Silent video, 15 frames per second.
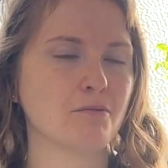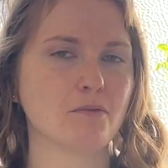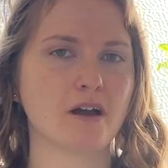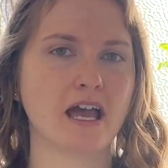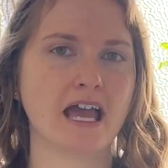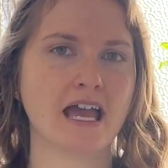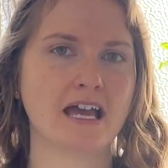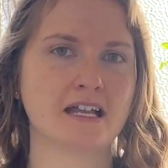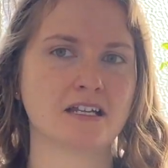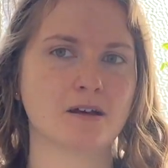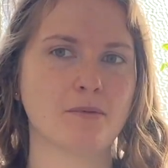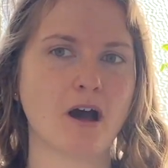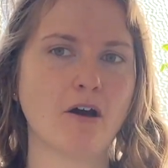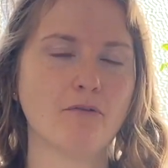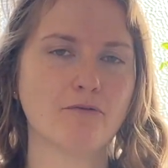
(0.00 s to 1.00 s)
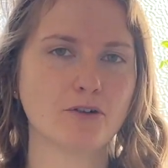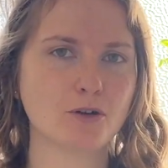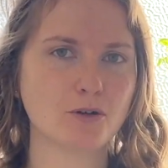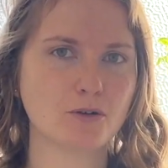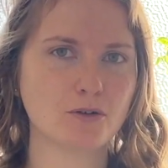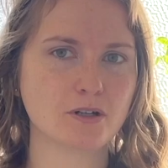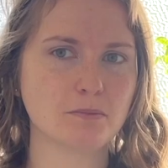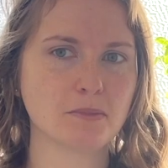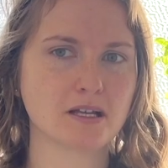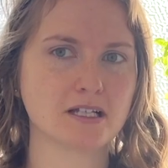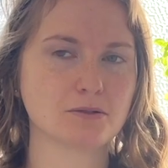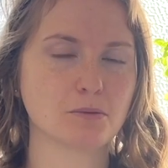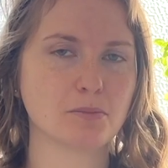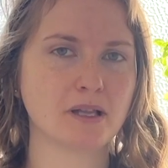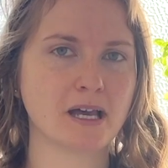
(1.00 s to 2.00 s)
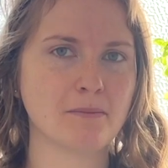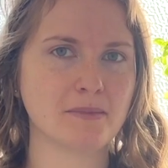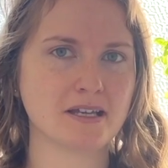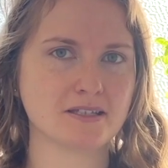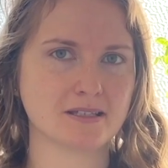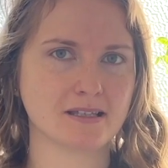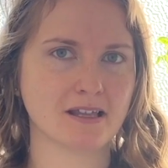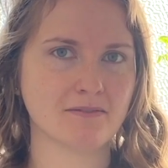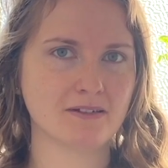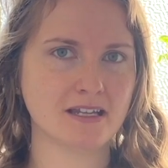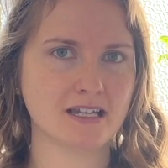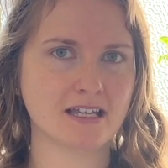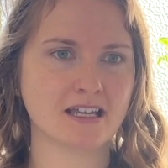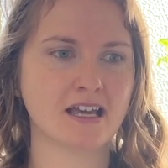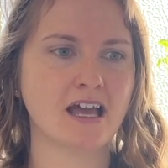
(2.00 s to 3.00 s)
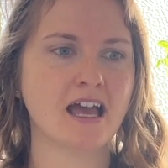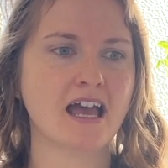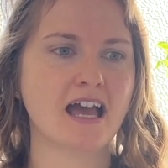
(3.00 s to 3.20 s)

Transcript: and about food because we're plant-based and love eating,